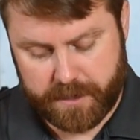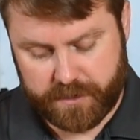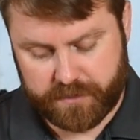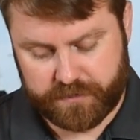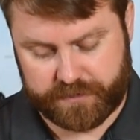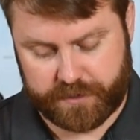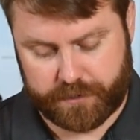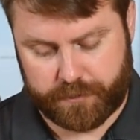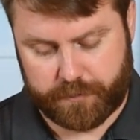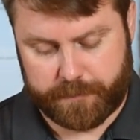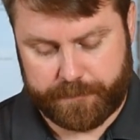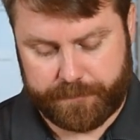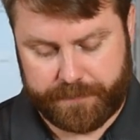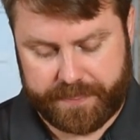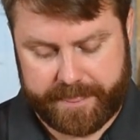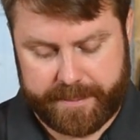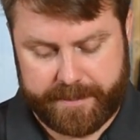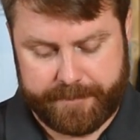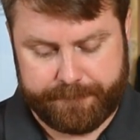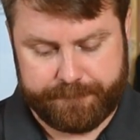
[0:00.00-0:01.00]
So
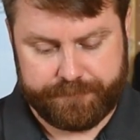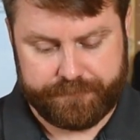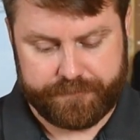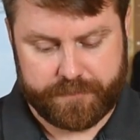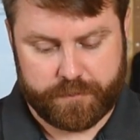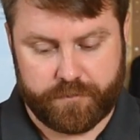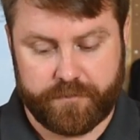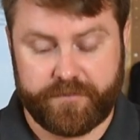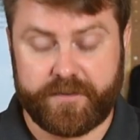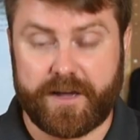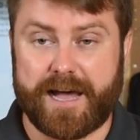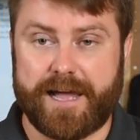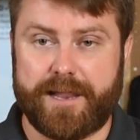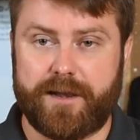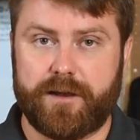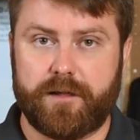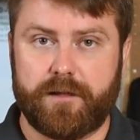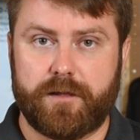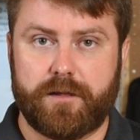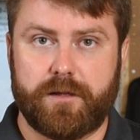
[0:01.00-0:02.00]
we've
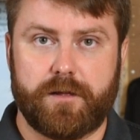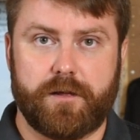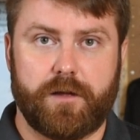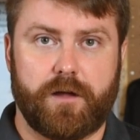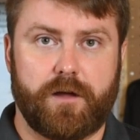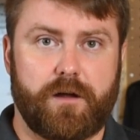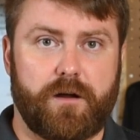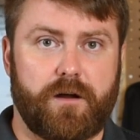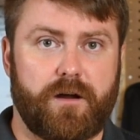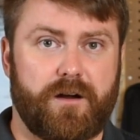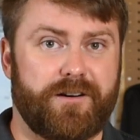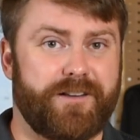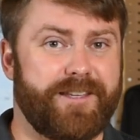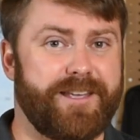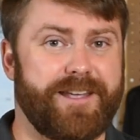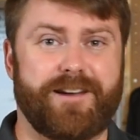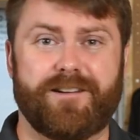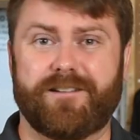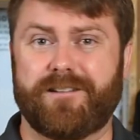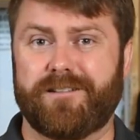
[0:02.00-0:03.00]
got our
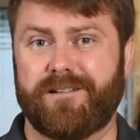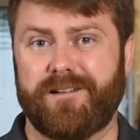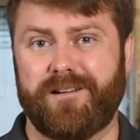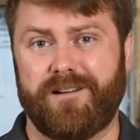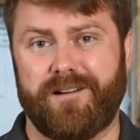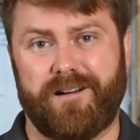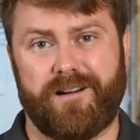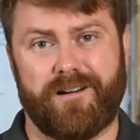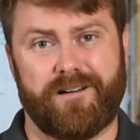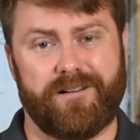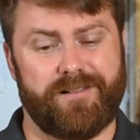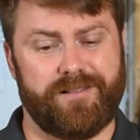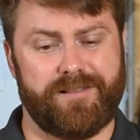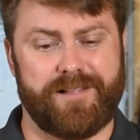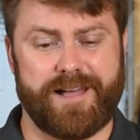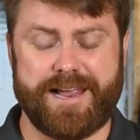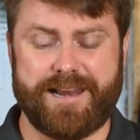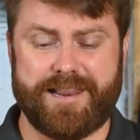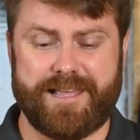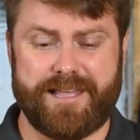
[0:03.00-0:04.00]
gear, our
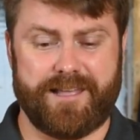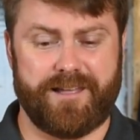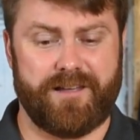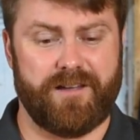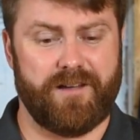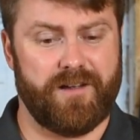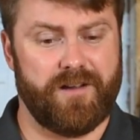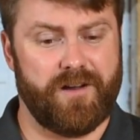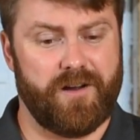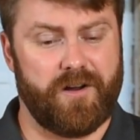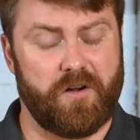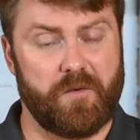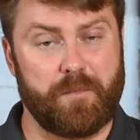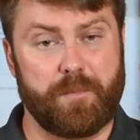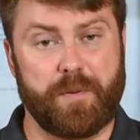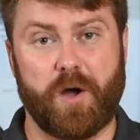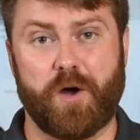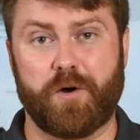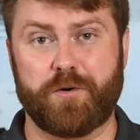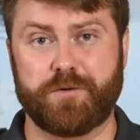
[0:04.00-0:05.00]
lighting, our
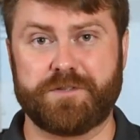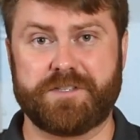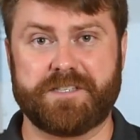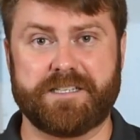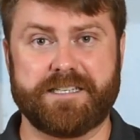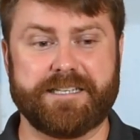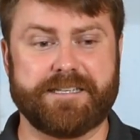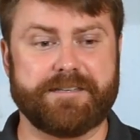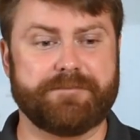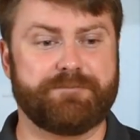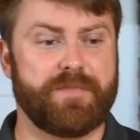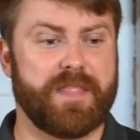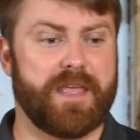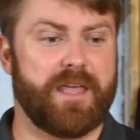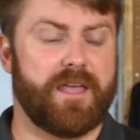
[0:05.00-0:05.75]
posing.